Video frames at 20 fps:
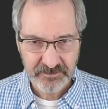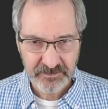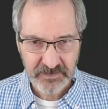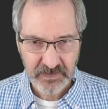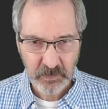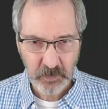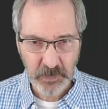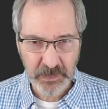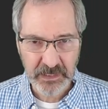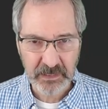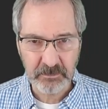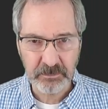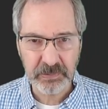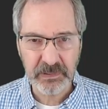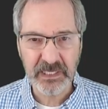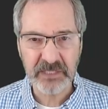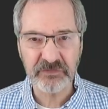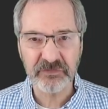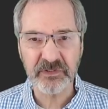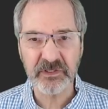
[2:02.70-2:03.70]
We can
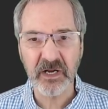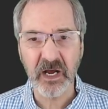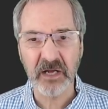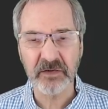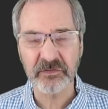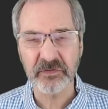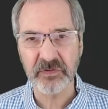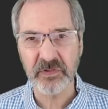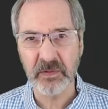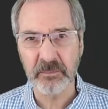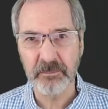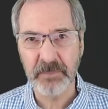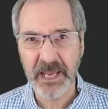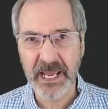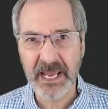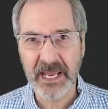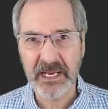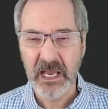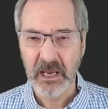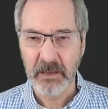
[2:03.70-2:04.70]
place it onto the
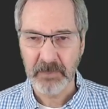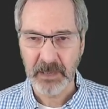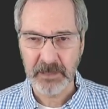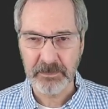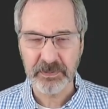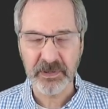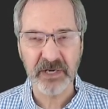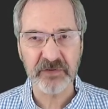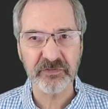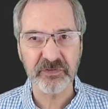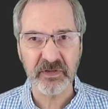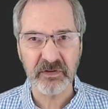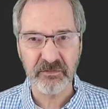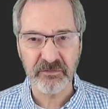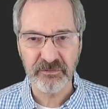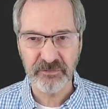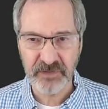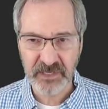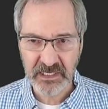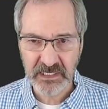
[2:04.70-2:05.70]
bag by pressing
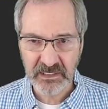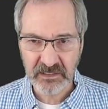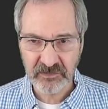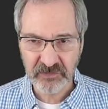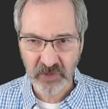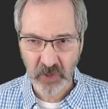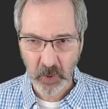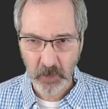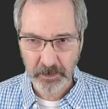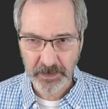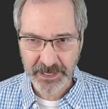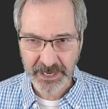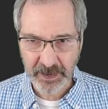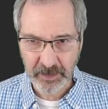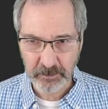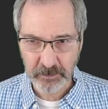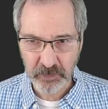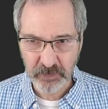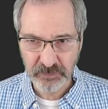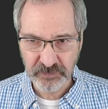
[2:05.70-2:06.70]
V to open our
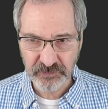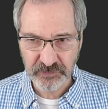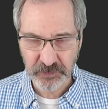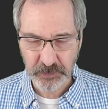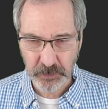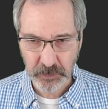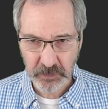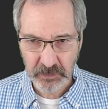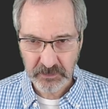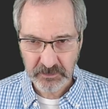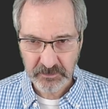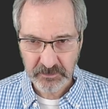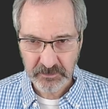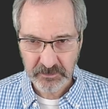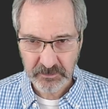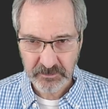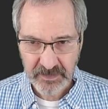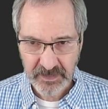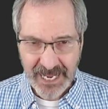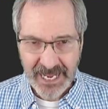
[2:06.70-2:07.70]
Move tool
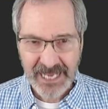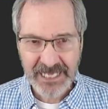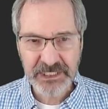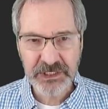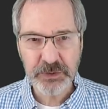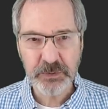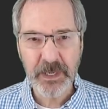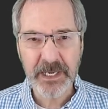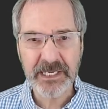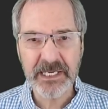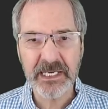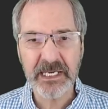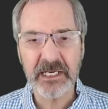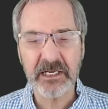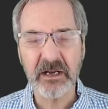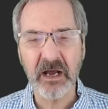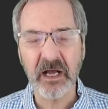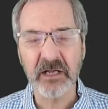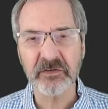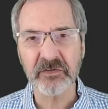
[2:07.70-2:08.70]
and dragging
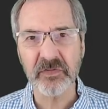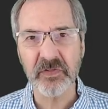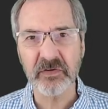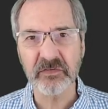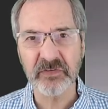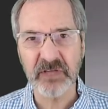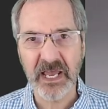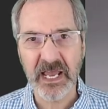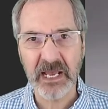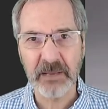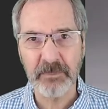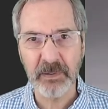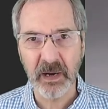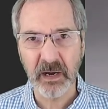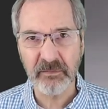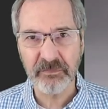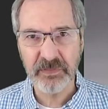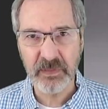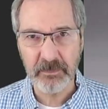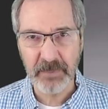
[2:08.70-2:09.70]
it onto the tab
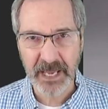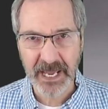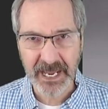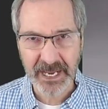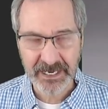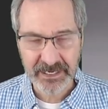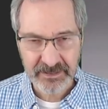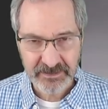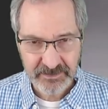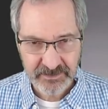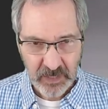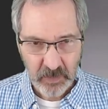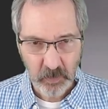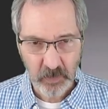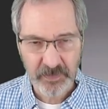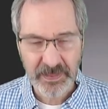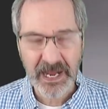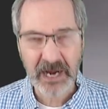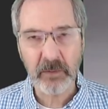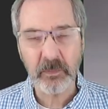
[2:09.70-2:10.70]
of the bag.
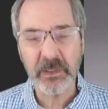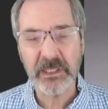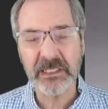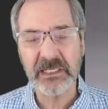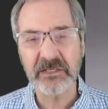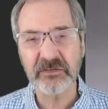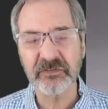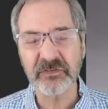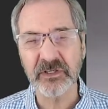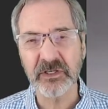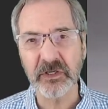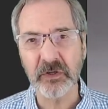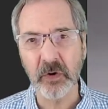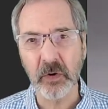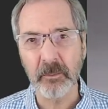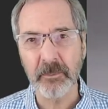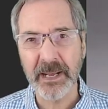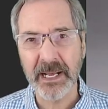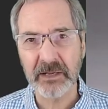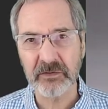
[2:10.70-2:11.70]
Without releasing your
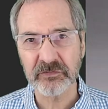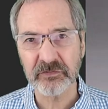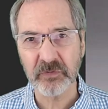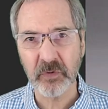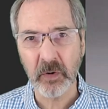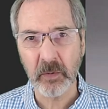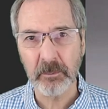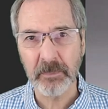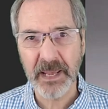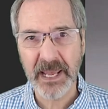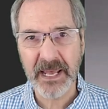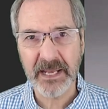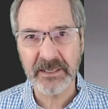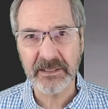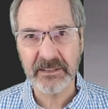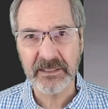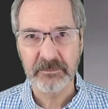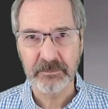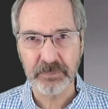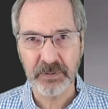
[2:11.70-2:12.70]
mouse or
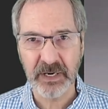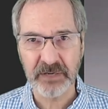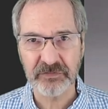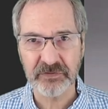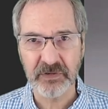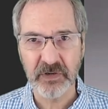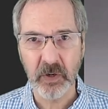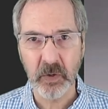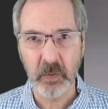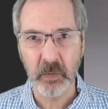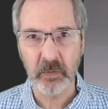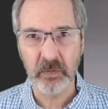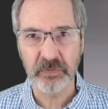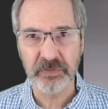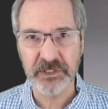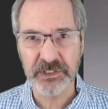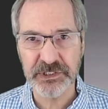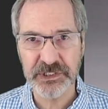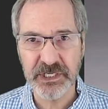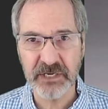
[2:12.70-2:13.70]
pen, press and hold
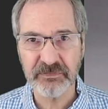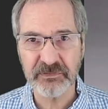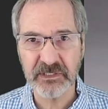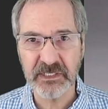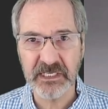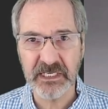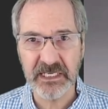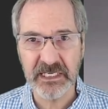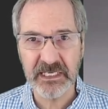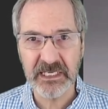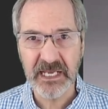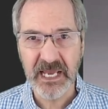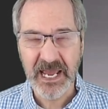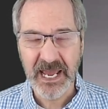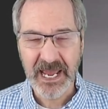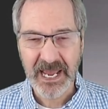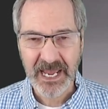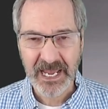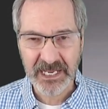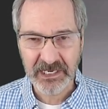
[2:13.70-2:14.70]
the Shift key
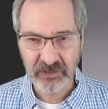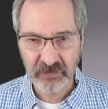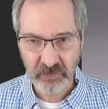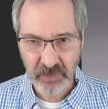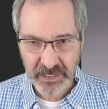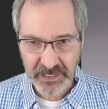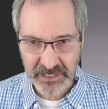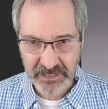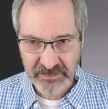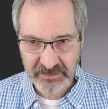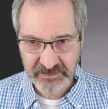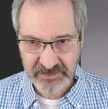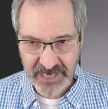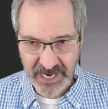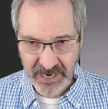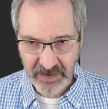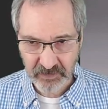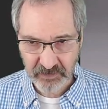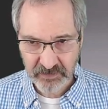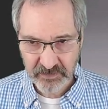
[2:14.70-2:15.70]
and drag it
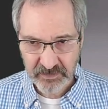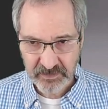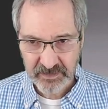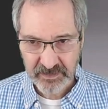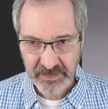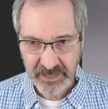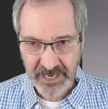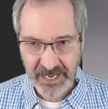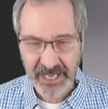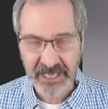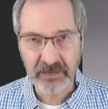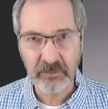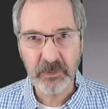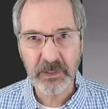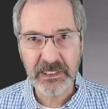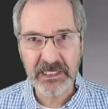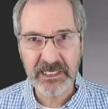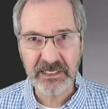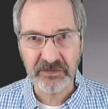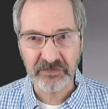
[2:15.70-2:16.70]
down and
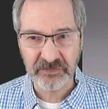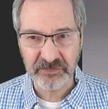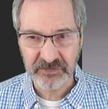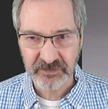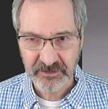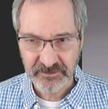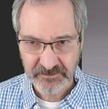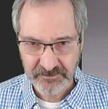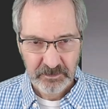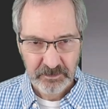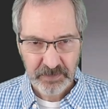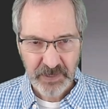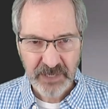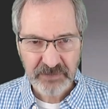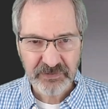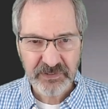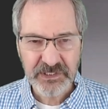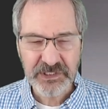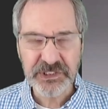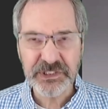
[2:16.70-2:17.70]
release.
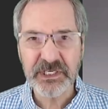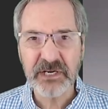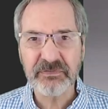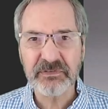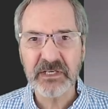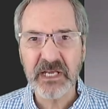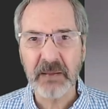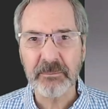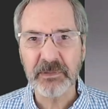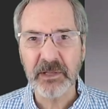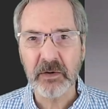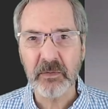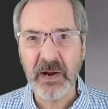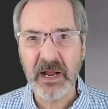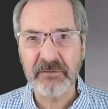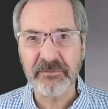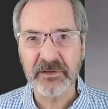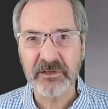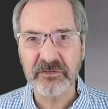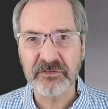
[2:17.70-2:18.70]
Pressing Shift kept the
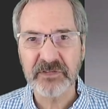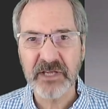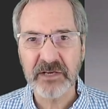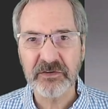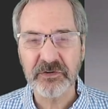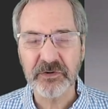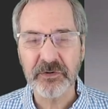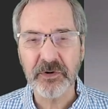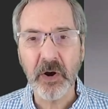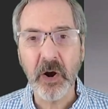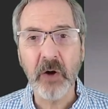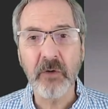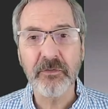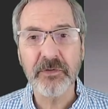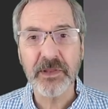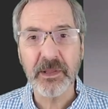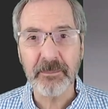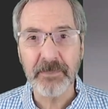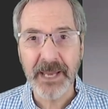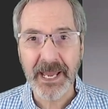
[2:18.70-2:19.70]
graphic centered over
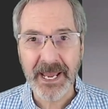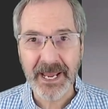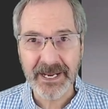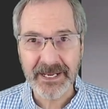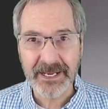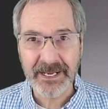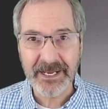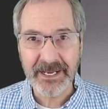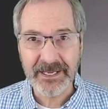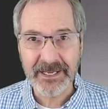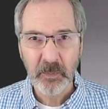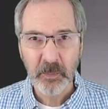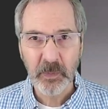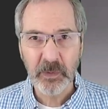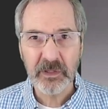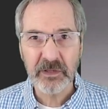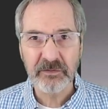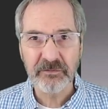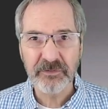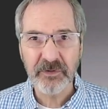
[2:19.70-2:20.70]
the bag We'll
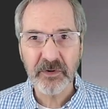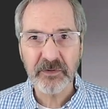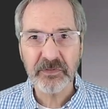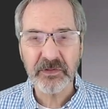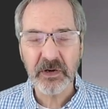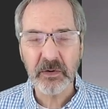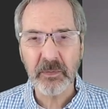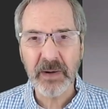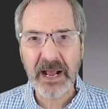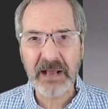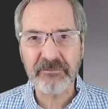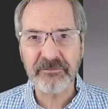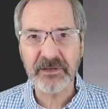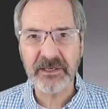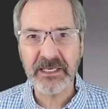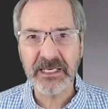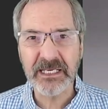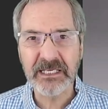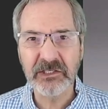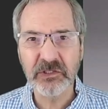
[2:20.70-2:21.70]
convert the
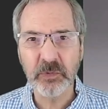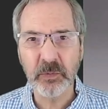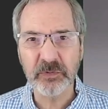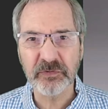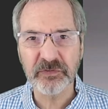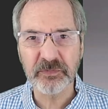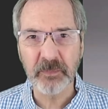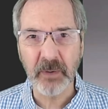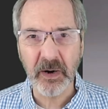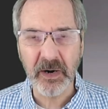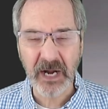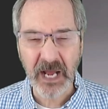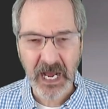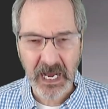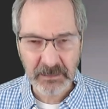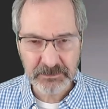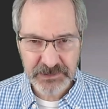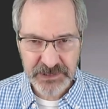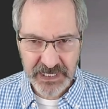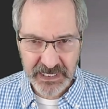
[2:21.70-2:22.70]
graphic into a smart
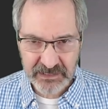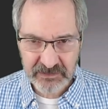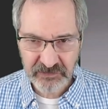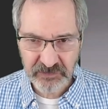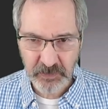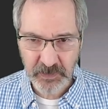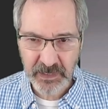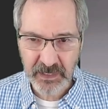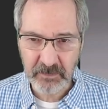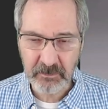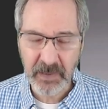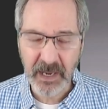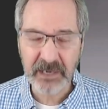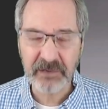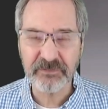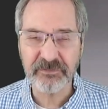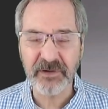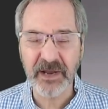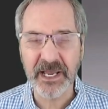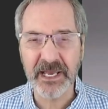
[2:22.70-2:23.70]
object so we can
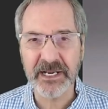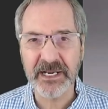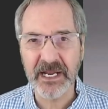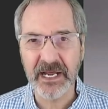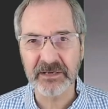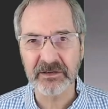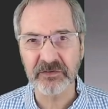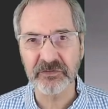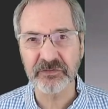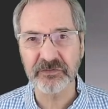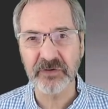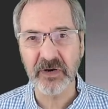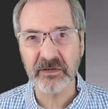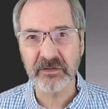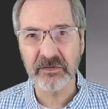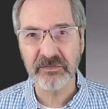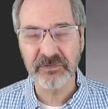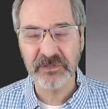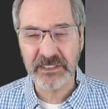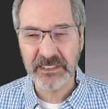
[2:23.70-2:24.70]
modify it
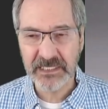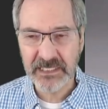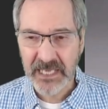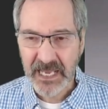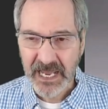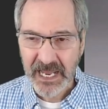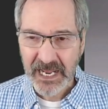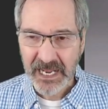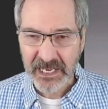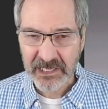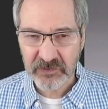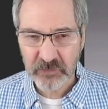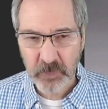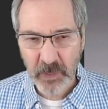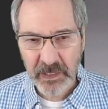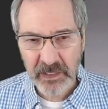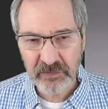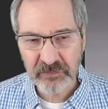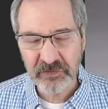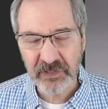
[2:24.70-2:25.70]
non-destructively, as
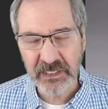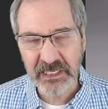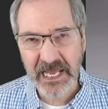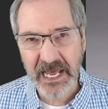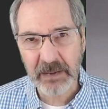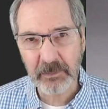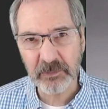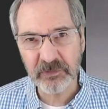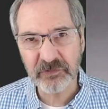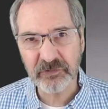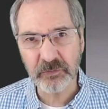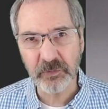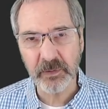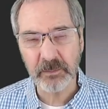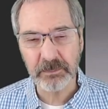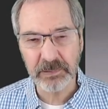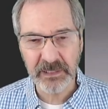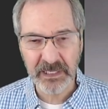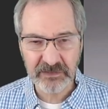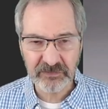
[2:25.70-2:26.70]
well as allow us to
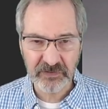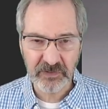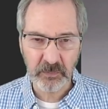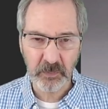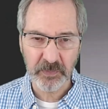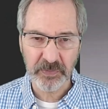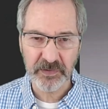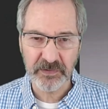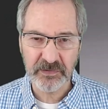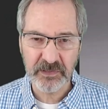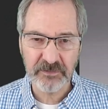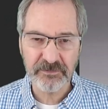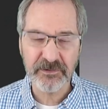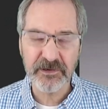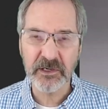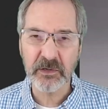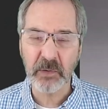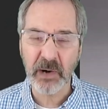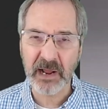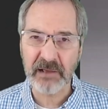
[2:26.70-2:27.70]
replace it with a
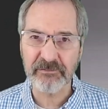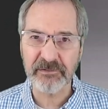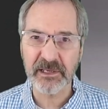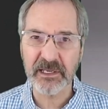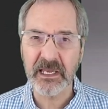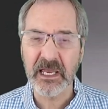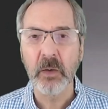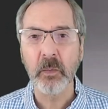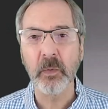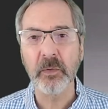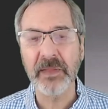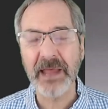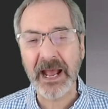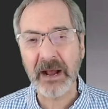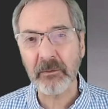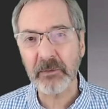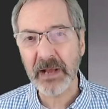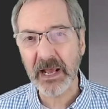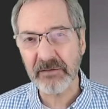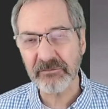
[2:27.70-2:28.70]
different graphic
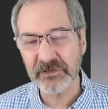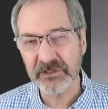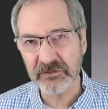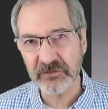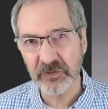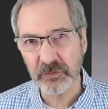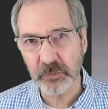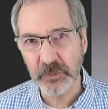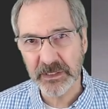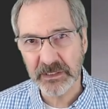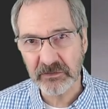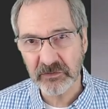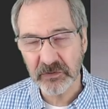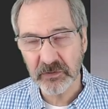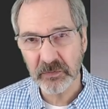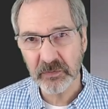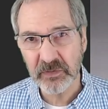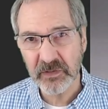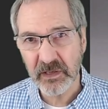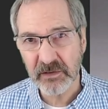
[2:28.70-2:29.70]
without having to
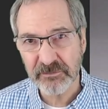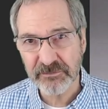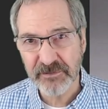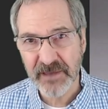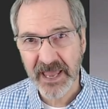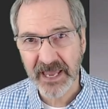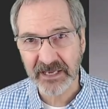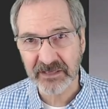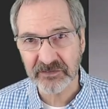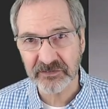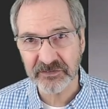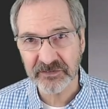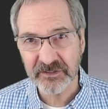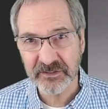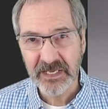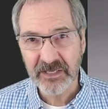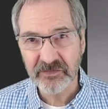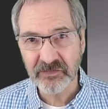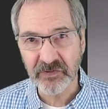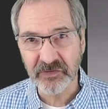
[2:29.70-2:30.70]
redo the effects.
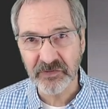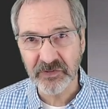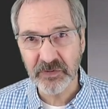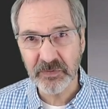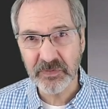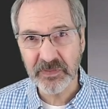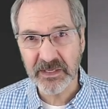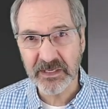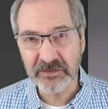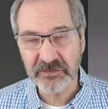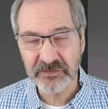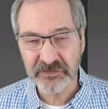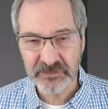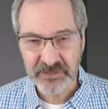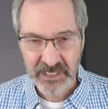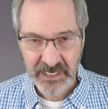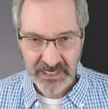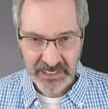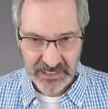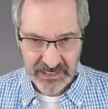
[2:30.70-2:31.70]
To do this,
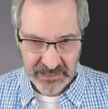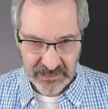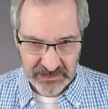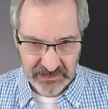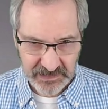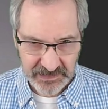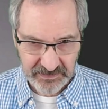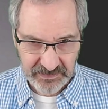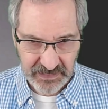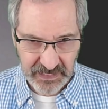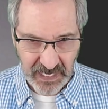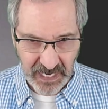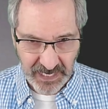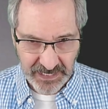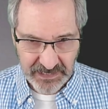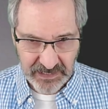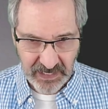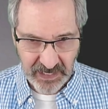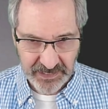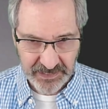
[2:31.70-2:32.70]
click the
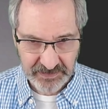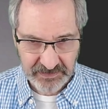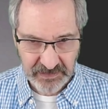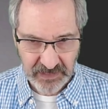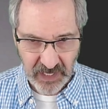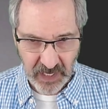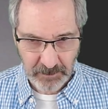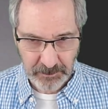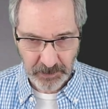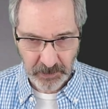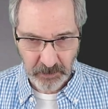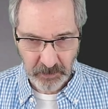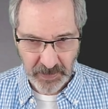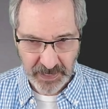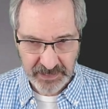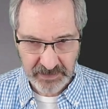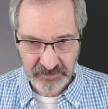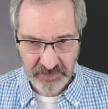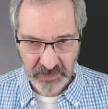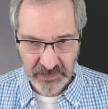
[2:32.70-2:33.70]
icon at the upper
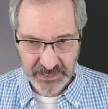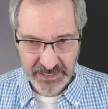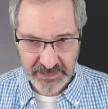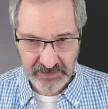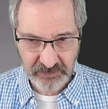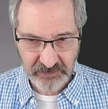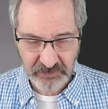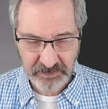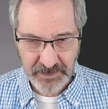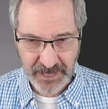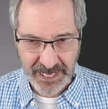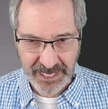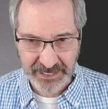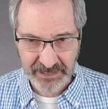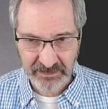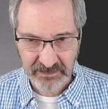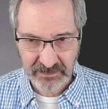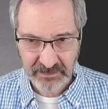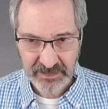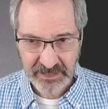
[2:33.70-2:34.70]
right of the Layers
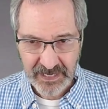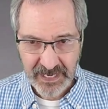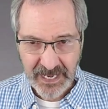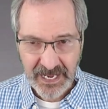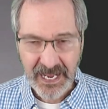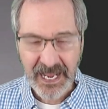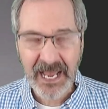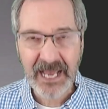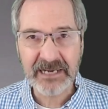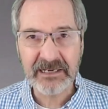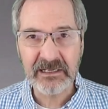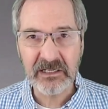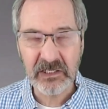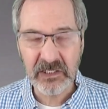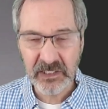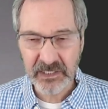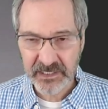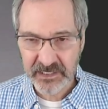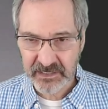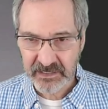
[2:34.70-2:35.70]
panel and
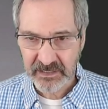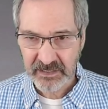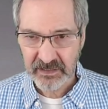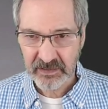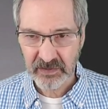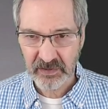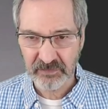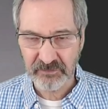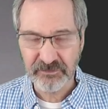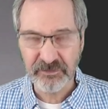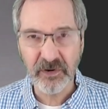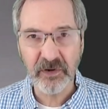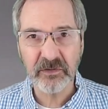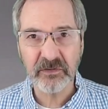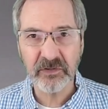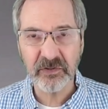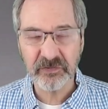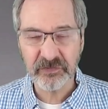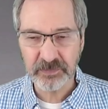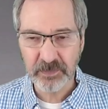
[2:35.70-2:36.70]
click Convert
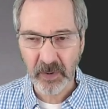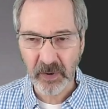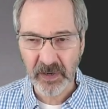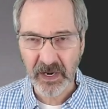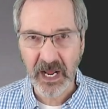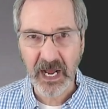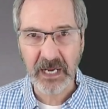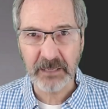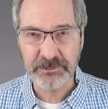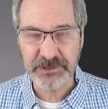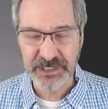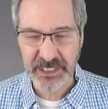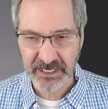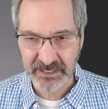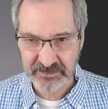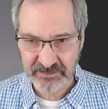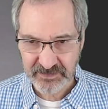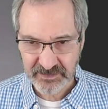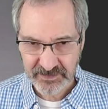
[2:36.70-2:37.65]
to Smart Object.